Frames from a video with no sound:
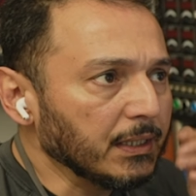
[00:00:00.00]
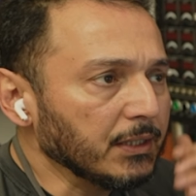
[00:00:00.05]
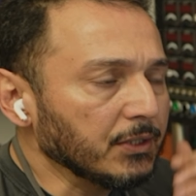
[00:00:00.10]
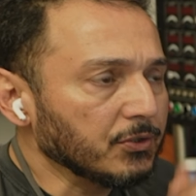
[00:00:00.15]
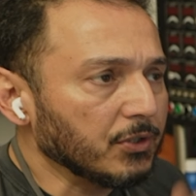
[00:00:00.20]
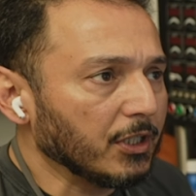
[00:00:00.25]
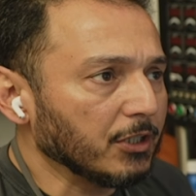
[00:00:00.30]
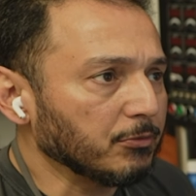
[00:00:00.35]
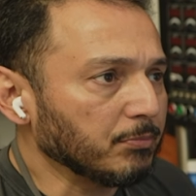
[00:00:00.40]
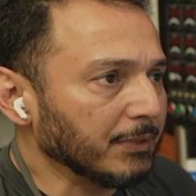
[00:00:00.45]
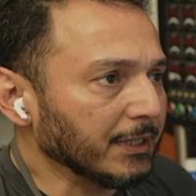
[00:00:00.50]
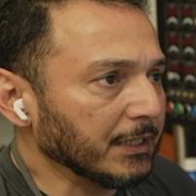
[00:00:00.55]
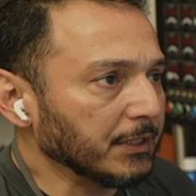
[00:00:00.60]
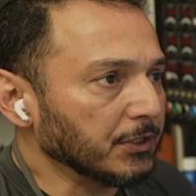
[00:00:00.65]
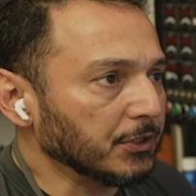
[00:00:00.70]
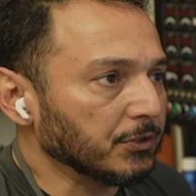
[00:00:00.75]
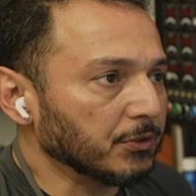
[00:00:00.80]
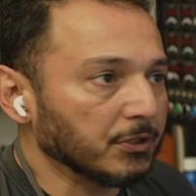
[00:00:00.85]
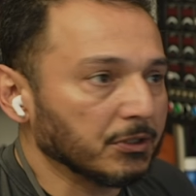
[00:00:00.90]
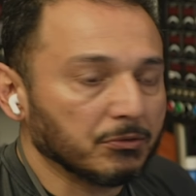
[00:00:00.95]
I
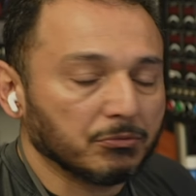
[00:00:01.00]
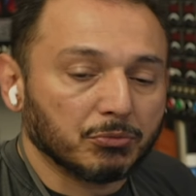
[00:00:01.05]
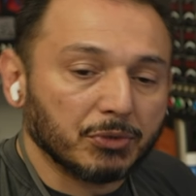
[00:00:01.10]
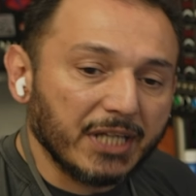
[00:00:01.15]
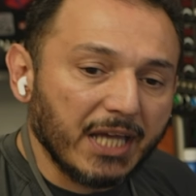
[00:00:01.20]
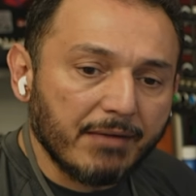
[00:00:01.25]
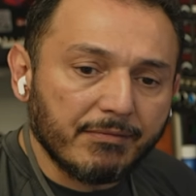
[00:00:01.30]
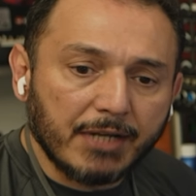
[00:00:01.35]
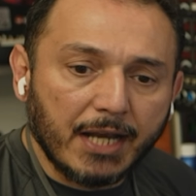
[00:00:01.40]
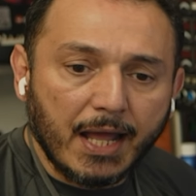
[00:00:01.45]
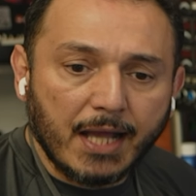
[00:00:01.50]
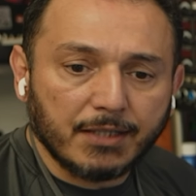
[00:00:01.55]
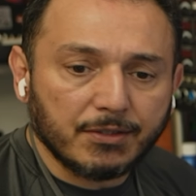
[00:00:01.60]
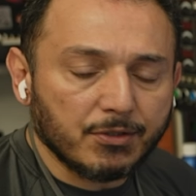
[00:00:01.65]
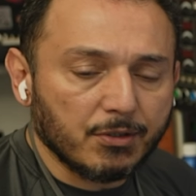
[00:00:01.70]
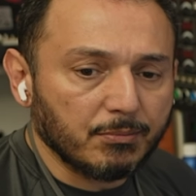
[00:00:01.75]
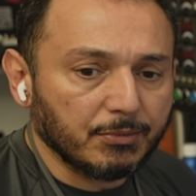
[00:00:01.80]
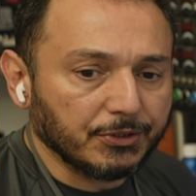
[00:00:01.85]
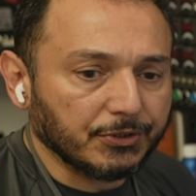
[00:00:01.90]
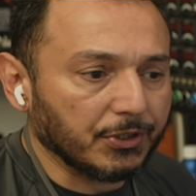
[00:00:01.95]
explained, and we have a nice
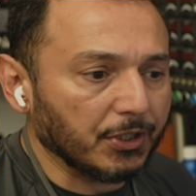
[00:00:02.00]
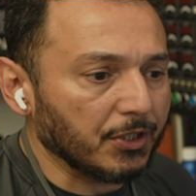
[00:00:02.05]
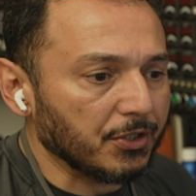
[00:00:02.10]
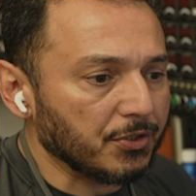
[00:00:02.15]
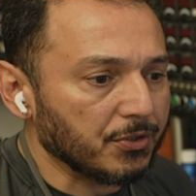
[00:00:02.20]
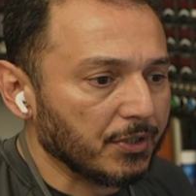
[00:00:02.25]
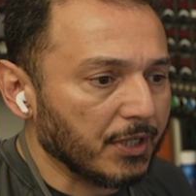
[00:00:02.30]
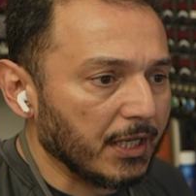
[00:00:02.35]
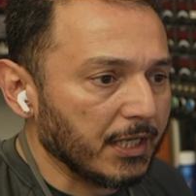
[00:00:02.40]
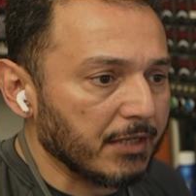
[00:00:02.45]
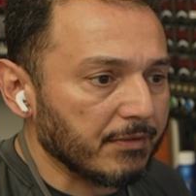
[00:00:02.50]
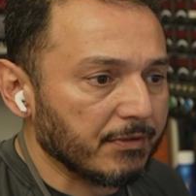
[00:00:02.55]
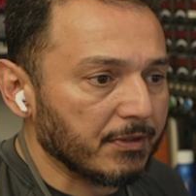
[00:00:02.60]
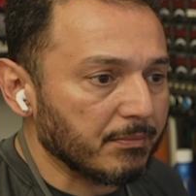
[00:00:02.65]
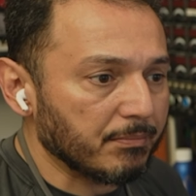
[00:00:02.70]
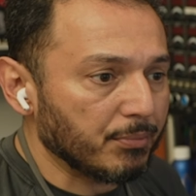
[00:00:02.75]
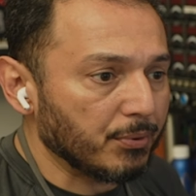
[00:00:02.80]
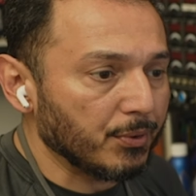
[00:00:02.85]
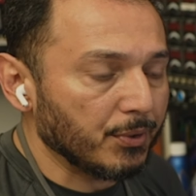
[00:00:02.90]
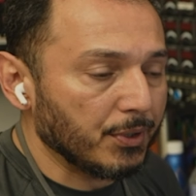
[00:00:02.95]
conversation. I
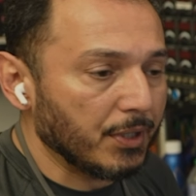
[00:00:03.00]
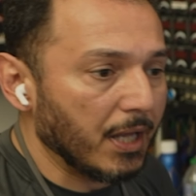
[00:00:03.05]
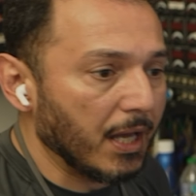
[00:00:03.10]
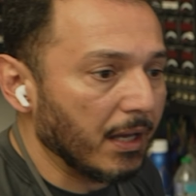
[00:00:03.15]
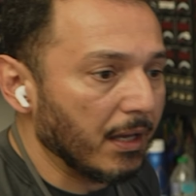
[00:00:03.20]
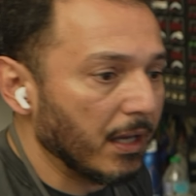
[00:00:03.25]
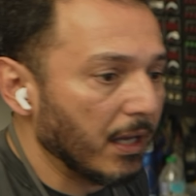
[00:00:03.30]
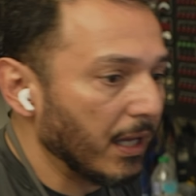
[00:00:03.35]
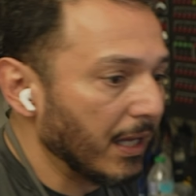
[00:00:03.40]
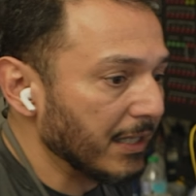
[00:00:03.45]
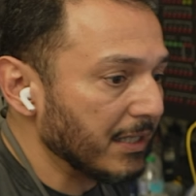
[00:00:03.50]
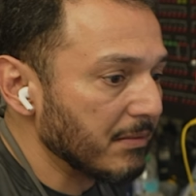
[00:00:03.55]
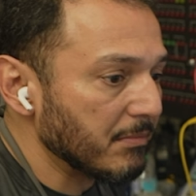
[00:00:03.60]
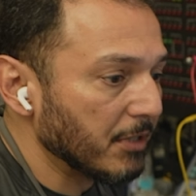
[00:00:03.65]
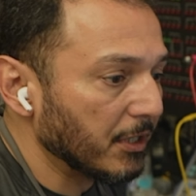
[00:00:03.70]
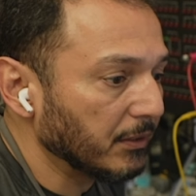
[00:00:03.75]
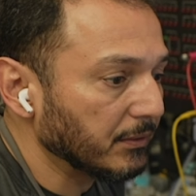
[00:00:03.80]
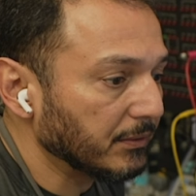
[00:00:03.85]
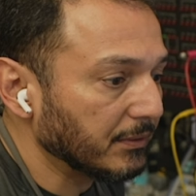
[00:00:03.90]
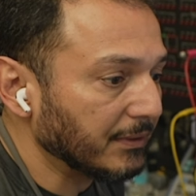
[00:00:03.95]
even put an
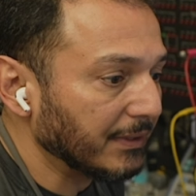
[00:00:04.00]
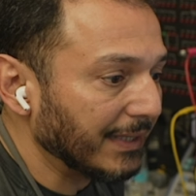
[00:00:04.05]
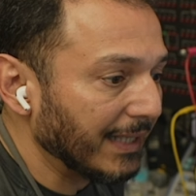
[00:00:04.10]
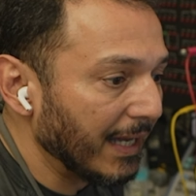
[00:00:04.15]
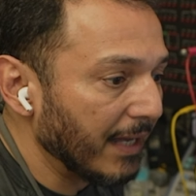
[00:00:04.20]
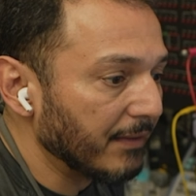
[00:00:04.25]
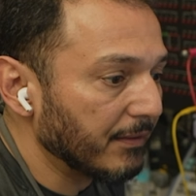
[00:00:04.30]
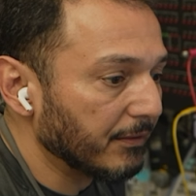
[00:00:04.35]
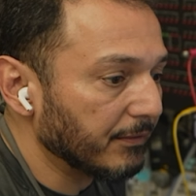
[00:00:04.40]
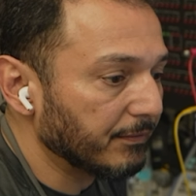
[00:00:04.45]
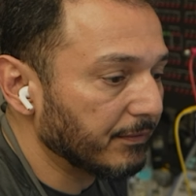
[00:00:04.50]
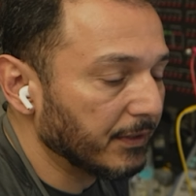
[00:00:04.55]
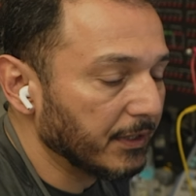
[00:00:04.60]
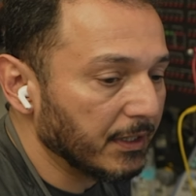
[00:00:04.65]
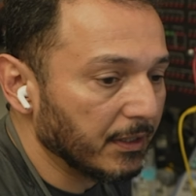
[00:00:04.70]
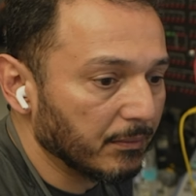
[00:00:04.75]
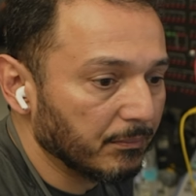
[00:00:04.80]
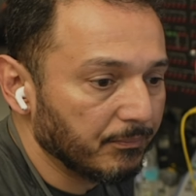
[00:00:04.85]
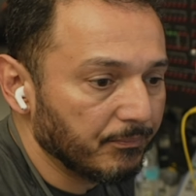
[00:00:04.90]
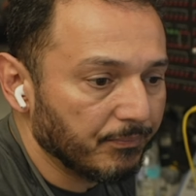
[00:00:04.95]
email together for
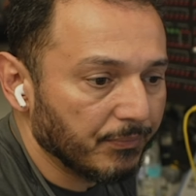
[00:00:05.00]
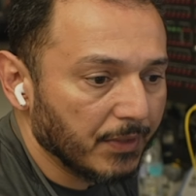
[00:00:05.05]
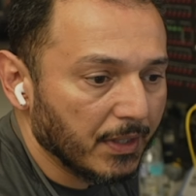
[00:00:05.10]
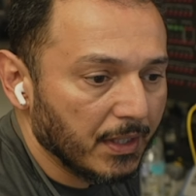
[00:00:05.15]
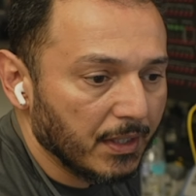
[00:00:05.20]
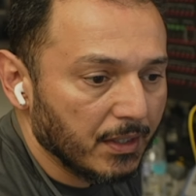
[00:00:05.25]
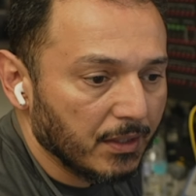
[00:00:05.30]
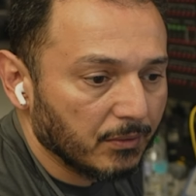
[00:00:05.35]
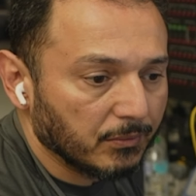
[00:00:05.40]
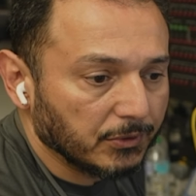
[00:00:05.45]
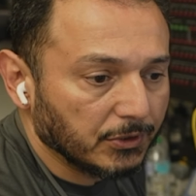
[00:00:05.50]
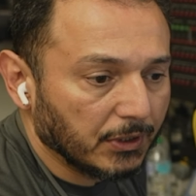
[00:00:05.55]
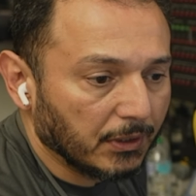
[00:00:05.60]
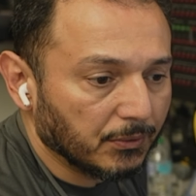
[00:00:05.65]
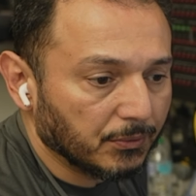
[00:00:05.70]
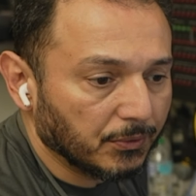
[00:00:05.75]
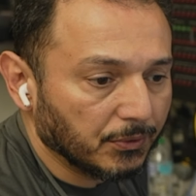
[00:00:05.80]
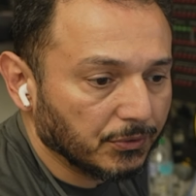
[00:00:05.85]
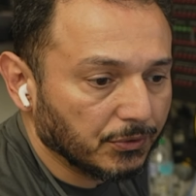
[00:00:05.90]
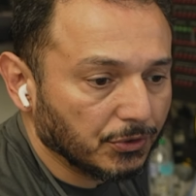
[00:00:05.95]
him, which
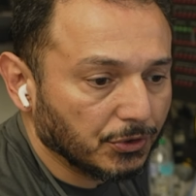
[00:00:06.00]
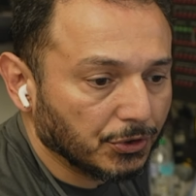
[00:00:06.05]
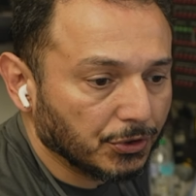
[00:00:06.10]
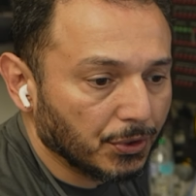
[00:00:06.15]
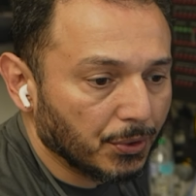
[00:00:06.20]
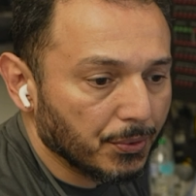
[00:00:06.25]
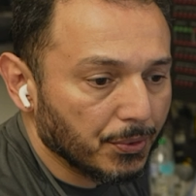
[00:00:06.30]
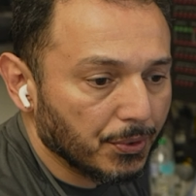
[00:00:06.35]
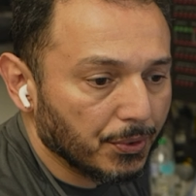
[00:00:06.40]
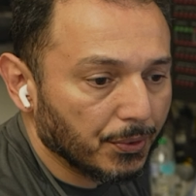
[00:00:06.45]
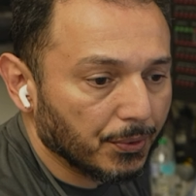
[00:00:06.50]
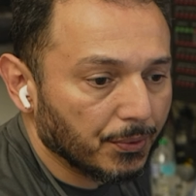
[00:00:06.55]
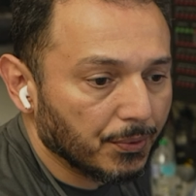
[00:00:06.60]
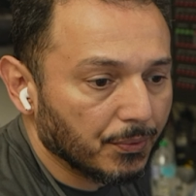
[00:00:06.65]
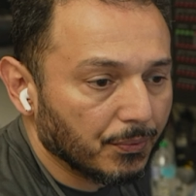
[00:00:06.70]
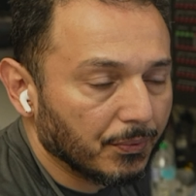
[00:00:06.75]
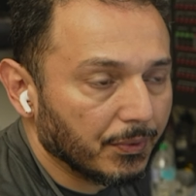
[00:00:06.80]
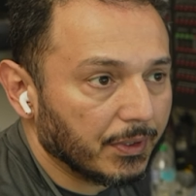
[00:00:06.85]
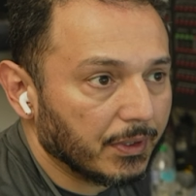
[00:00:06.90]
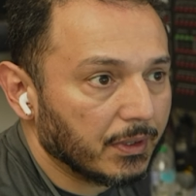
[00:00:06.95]
I'm going to show
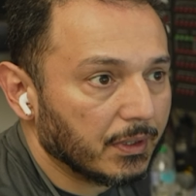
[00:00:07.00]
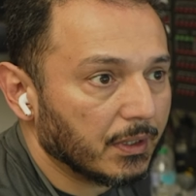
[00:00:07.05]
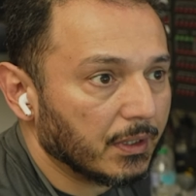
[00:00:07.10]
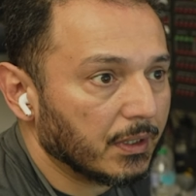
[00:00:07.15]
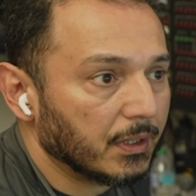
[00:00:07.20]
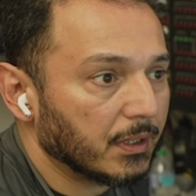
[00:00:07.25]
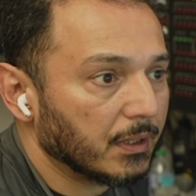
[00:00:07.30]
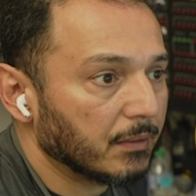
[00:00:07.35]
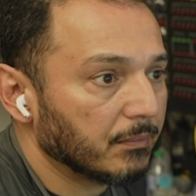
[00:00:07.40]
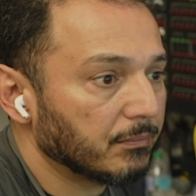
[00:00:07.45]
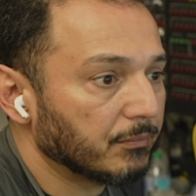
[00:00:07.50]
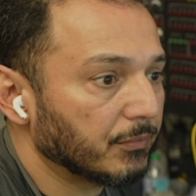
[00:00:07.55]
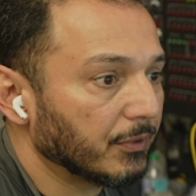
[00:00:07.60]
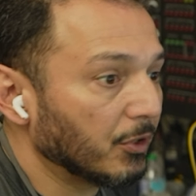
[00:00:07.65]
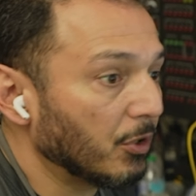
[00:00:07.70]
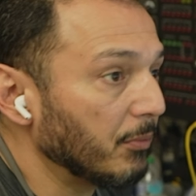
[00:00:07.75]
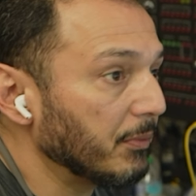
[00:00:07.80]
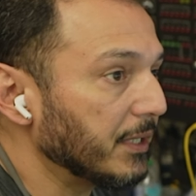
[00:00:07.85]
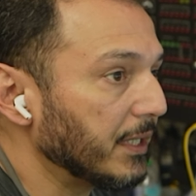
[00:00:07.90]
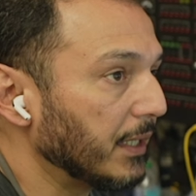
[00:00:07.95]
you with
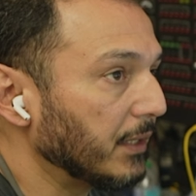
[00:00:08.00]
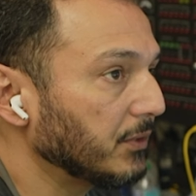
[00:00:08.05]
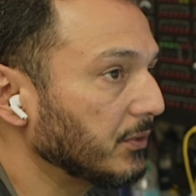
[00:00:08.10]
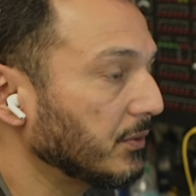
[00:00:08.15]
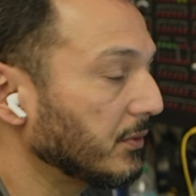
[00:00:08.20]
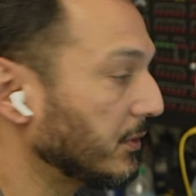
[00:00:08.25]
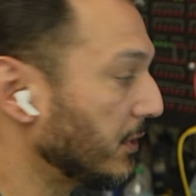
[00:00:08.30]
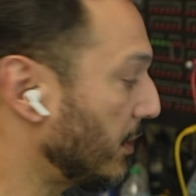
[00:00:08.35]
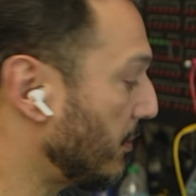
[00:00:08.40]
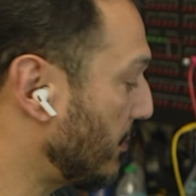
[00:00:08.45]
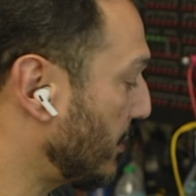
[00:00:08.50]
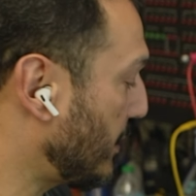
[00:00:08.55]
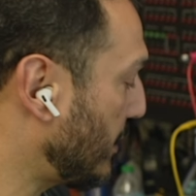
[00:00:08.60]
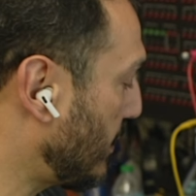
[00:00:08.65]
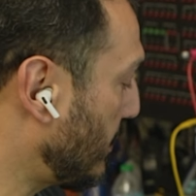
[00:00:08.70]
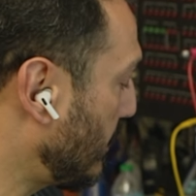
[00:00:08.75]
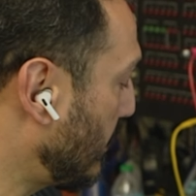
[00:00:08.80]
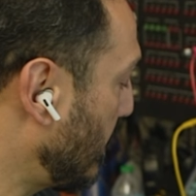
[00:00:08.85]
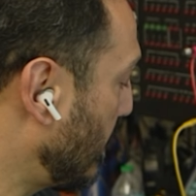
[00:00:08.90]
recommendations and everything